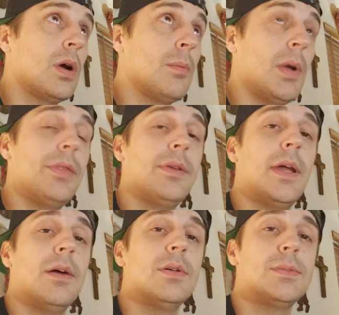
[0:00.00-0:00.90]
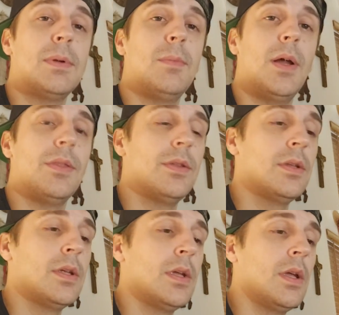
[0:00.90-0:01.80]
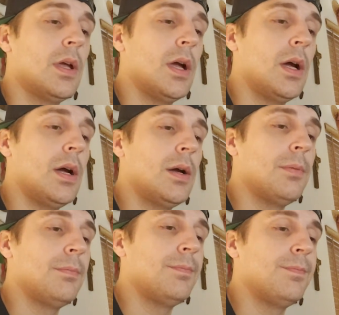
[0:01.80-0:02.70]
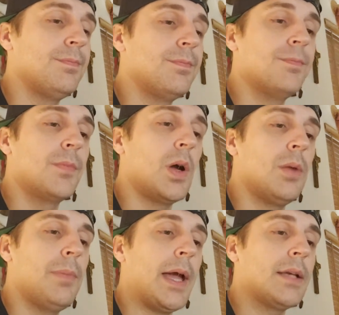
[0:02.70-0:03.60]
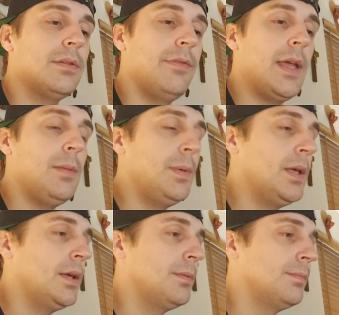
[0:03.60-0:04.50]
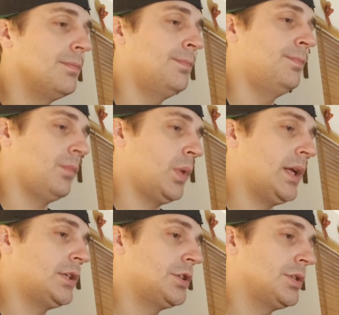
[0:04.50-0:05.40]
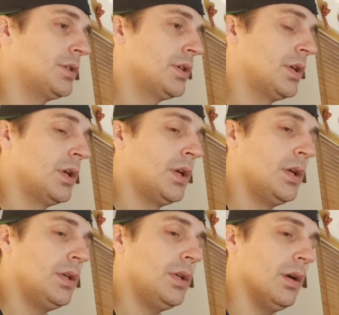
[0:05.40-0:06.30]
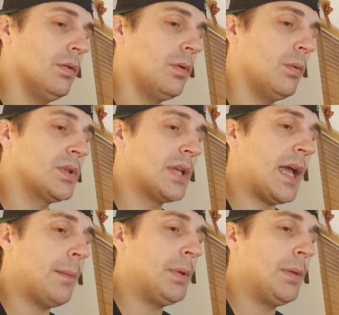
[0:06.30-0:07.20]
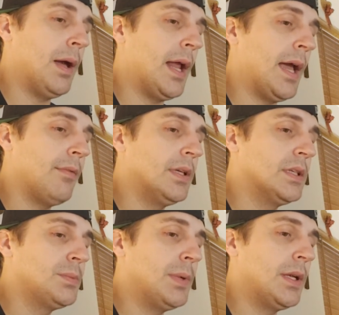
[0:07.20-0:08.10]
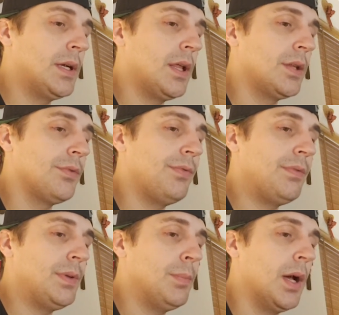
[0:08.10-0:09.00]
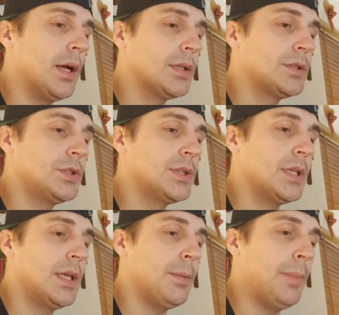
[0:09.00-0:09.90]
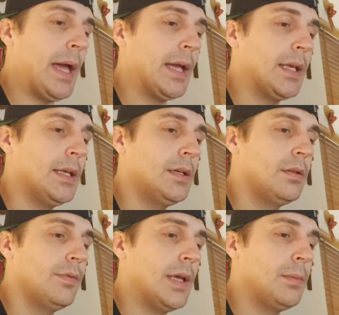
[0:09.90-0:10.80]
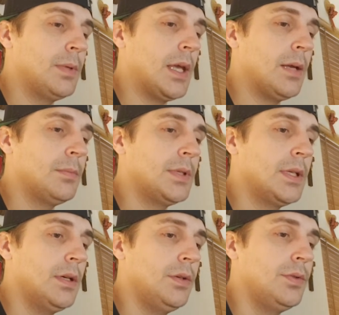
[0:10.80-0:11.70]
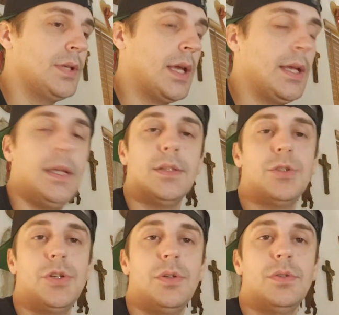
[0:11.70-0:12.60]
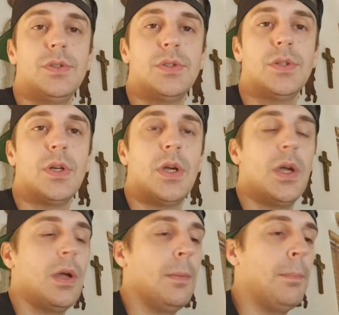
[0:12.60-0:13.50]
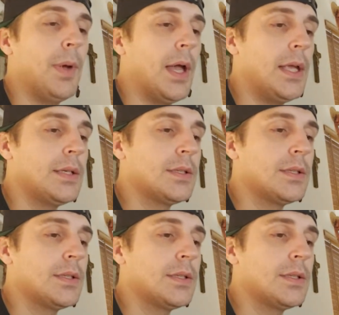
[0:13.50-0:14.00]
month now. It's been a month. Um, Gone back to vaping, which, I wasn't happy about having to spend another $50 just to get back into the vape game to get a new tank and juice. But,